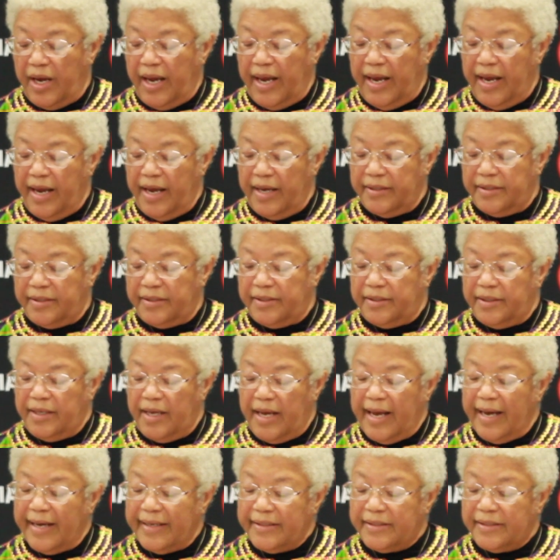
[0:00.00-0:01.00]

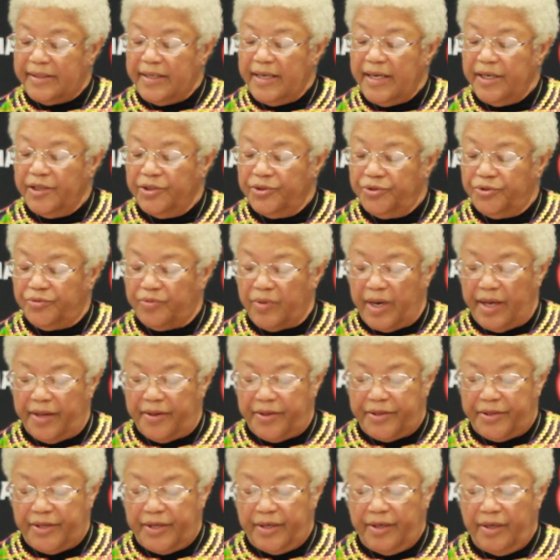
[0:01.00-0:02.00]
S.
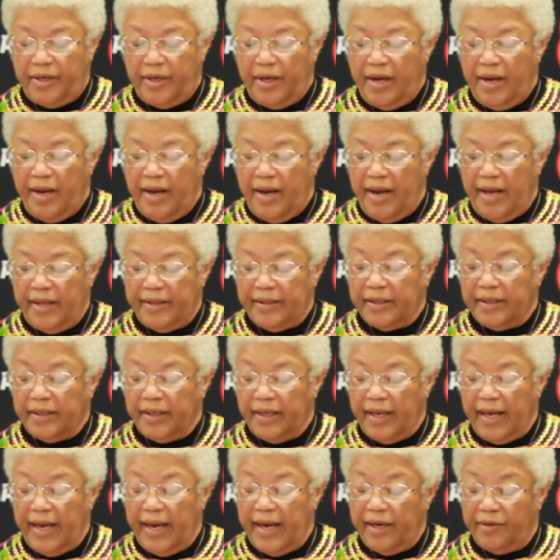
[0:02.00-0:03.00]
Hildreth, and the
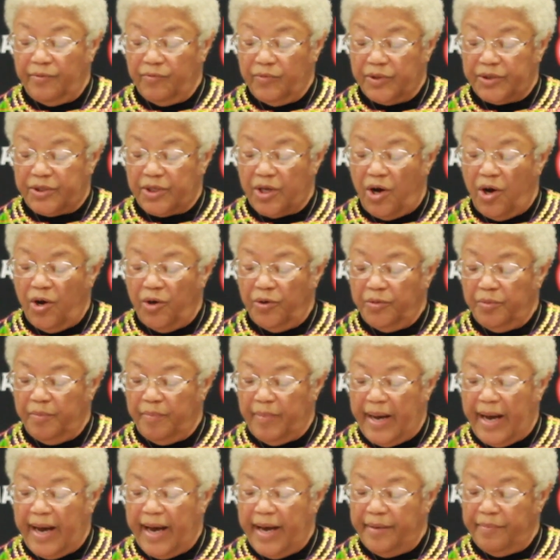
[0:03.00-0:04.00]
land was owned
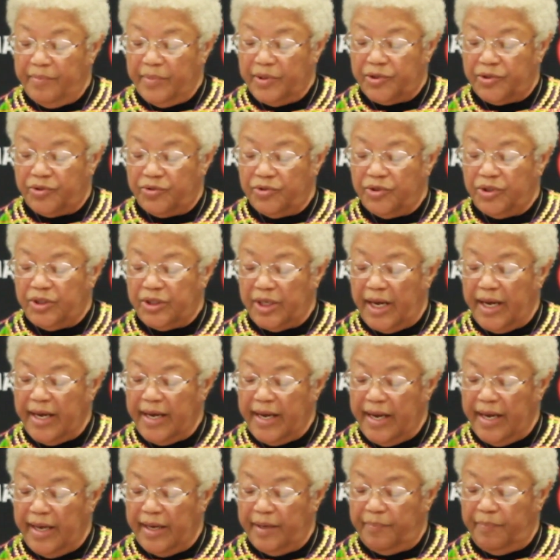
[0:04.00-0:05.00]
by Mr. J.
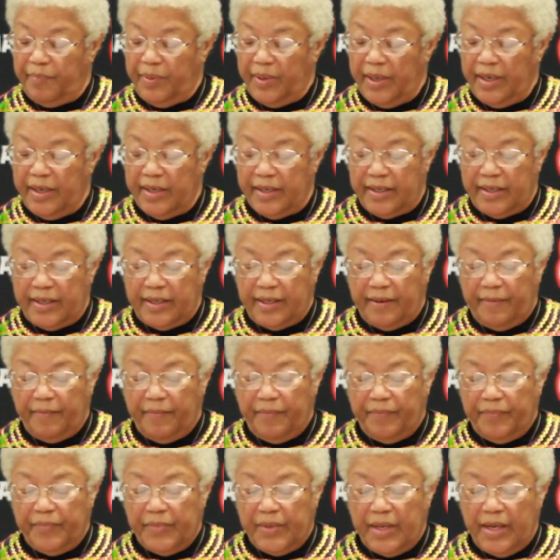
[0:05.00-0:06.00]
Ed Peake.
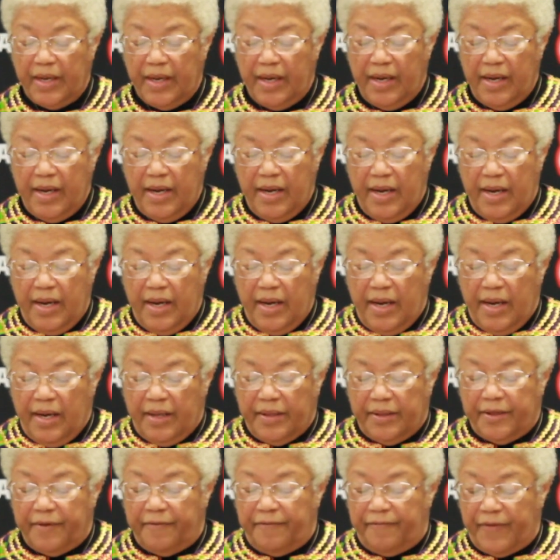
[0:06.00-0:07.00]

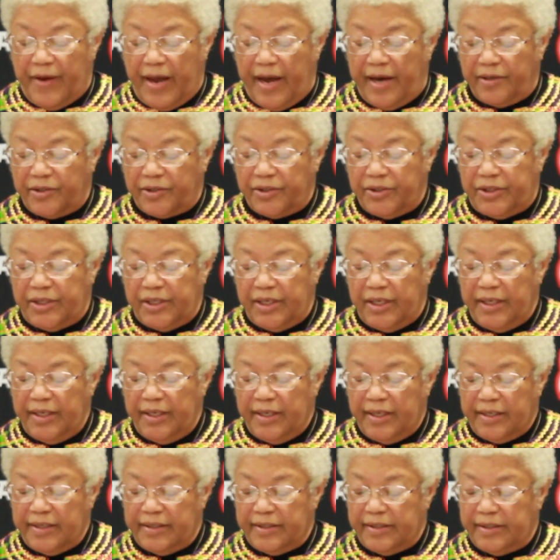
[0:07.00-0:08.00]
The faculty
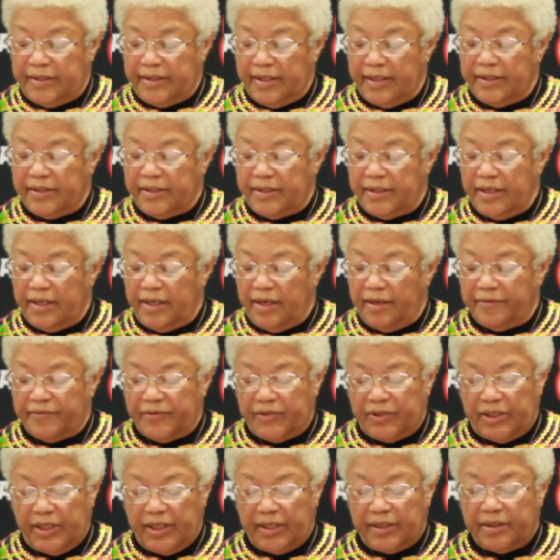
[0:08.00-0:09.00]
consisted of
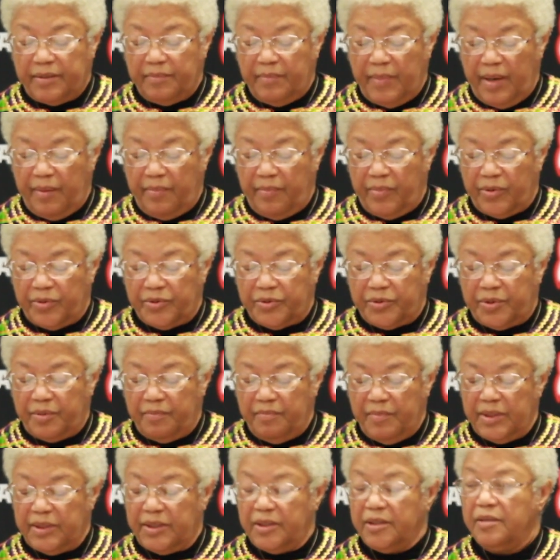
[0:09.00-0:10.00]
6 members:
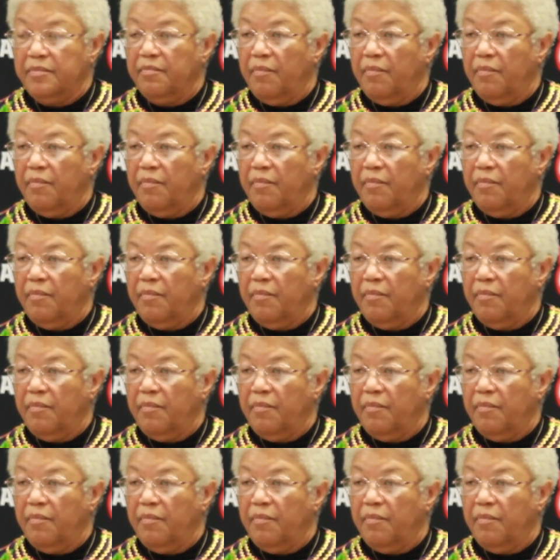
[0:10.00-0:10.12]
Mrs.